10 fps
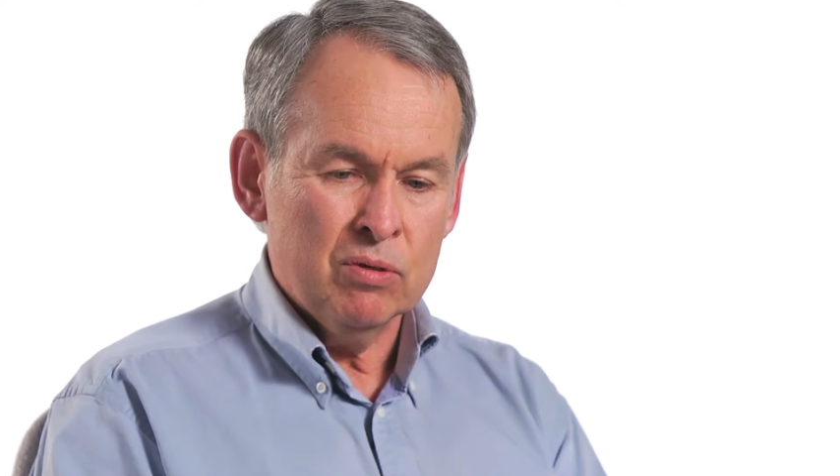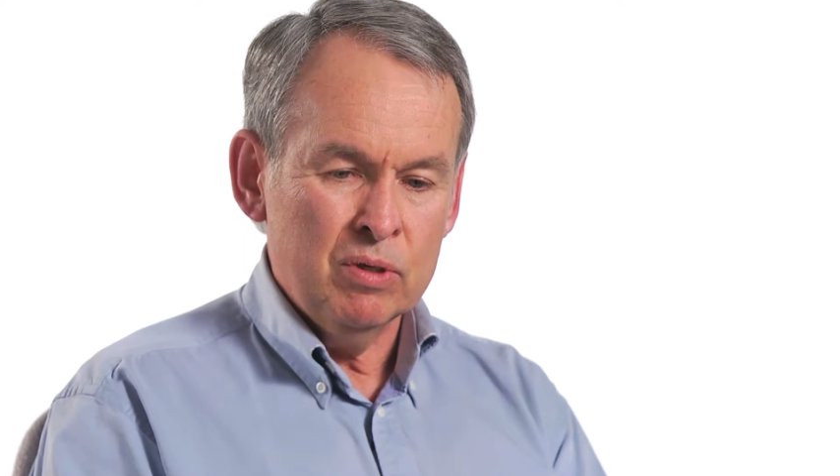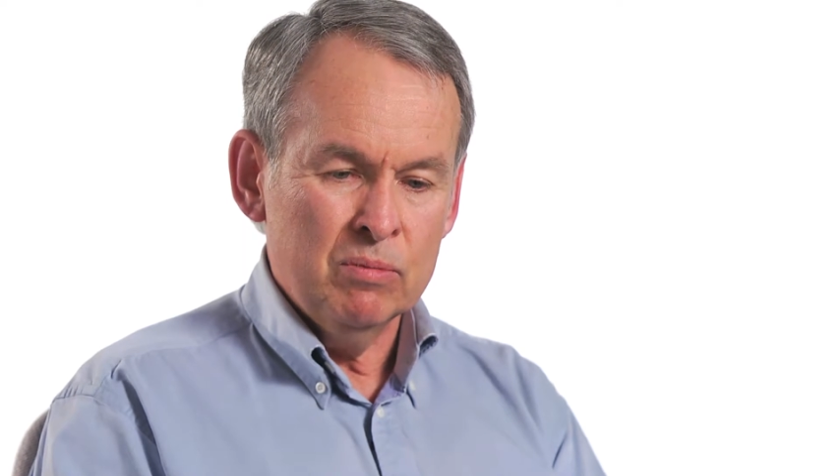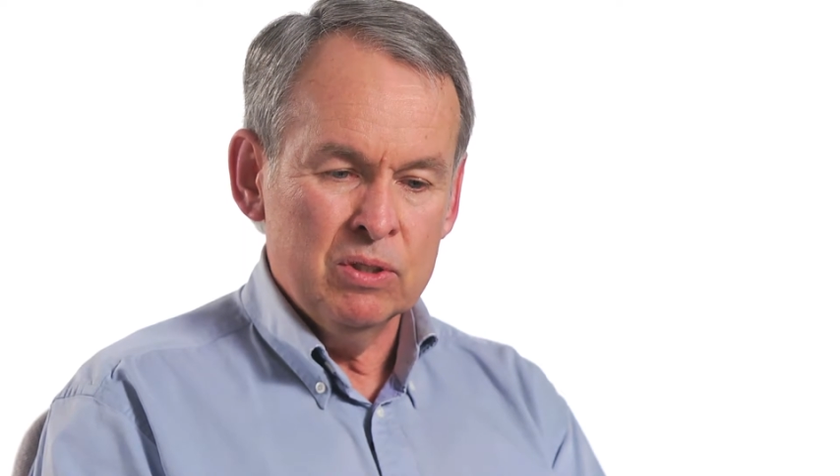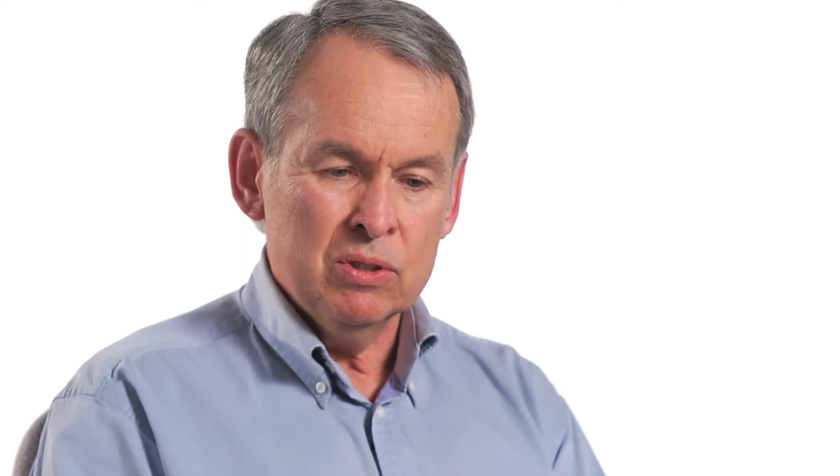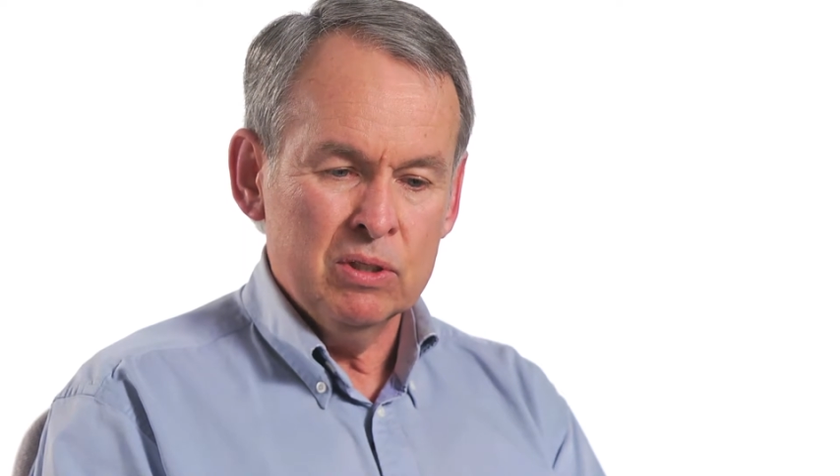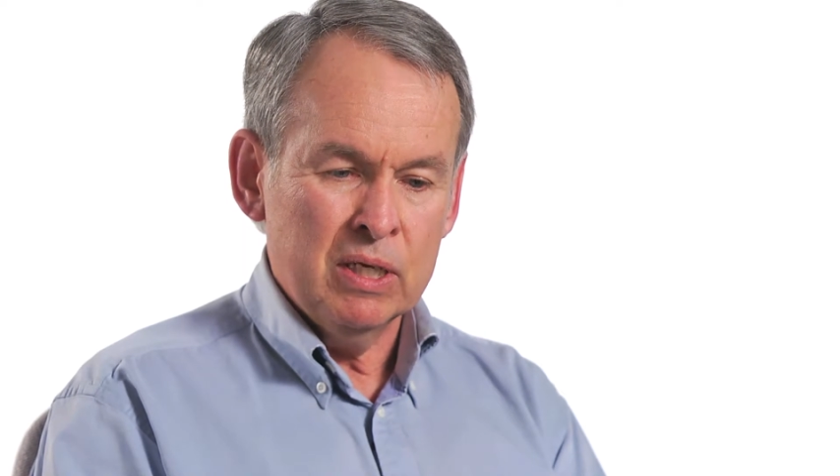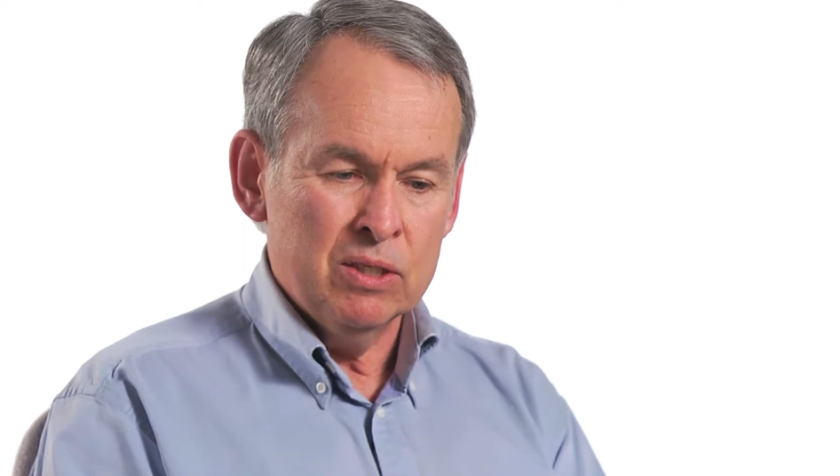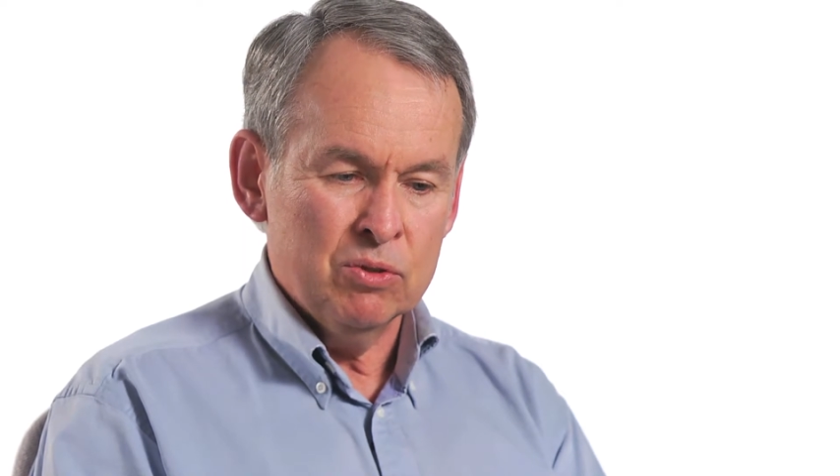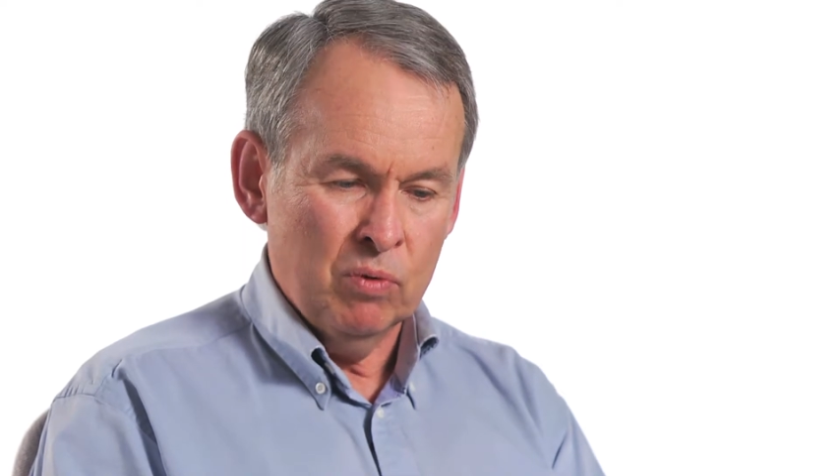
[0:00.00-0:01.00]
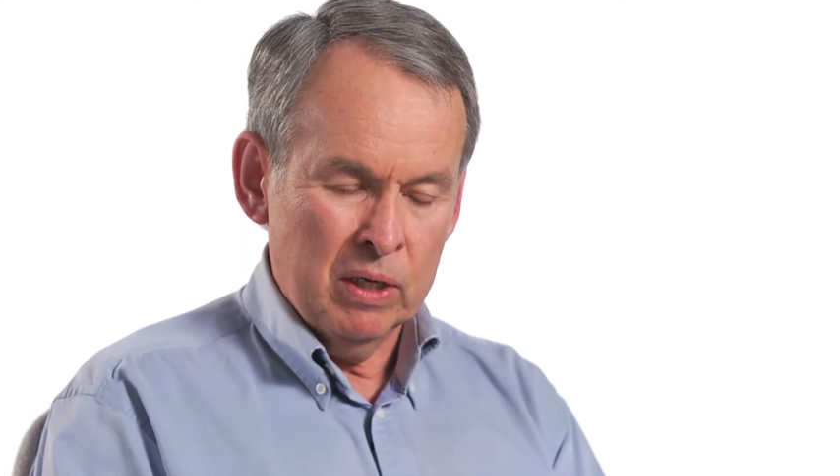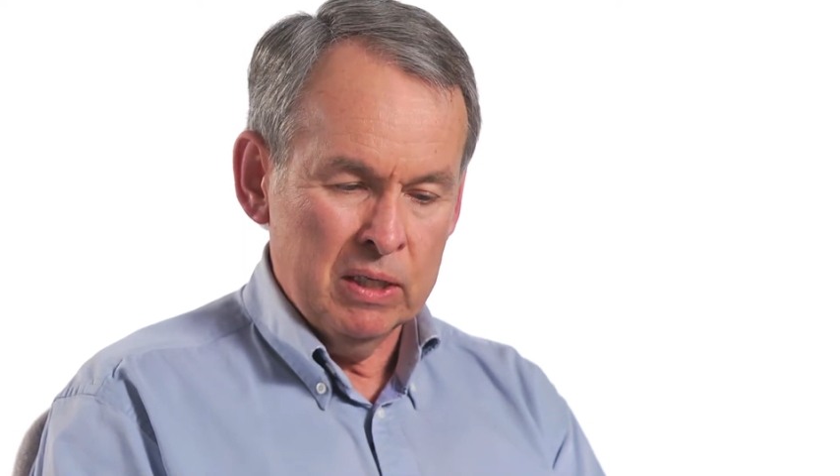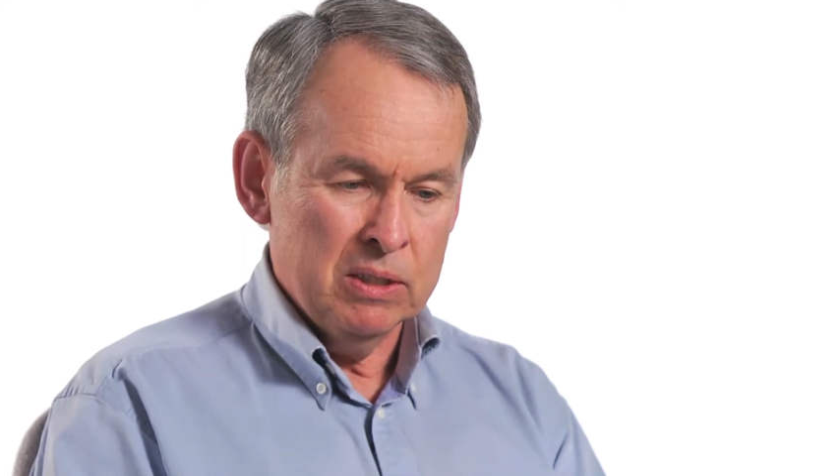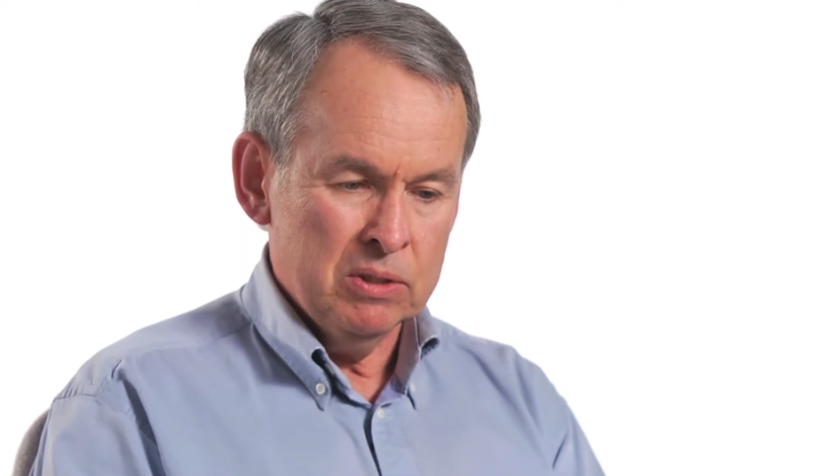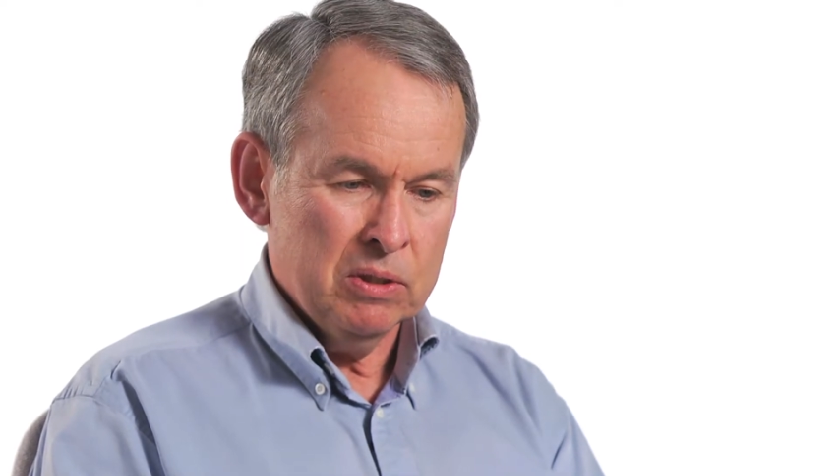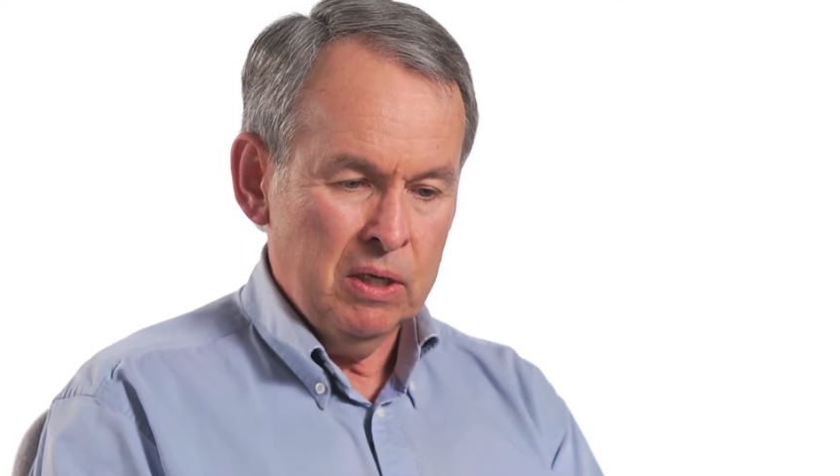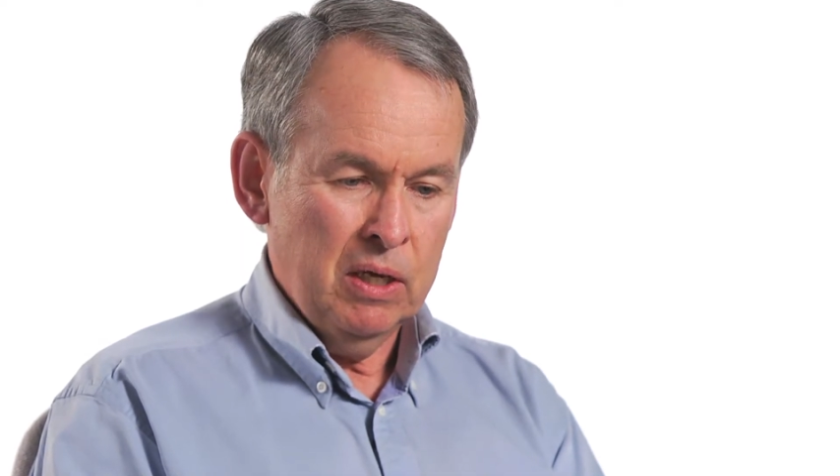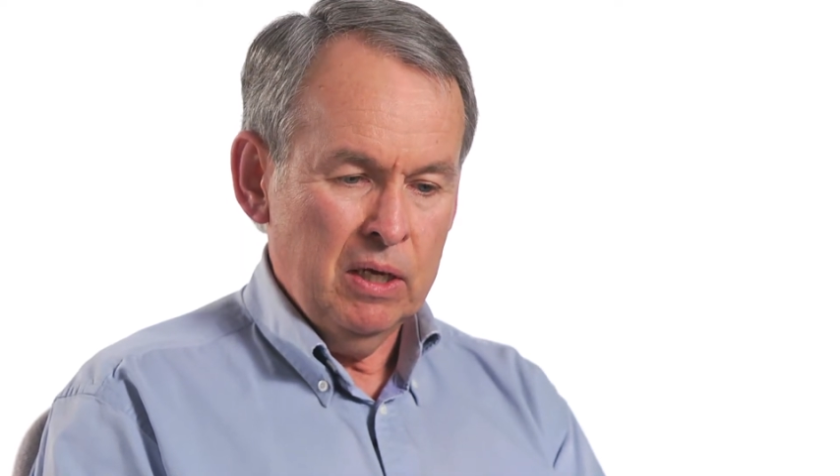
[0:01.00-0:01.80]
agreements as well as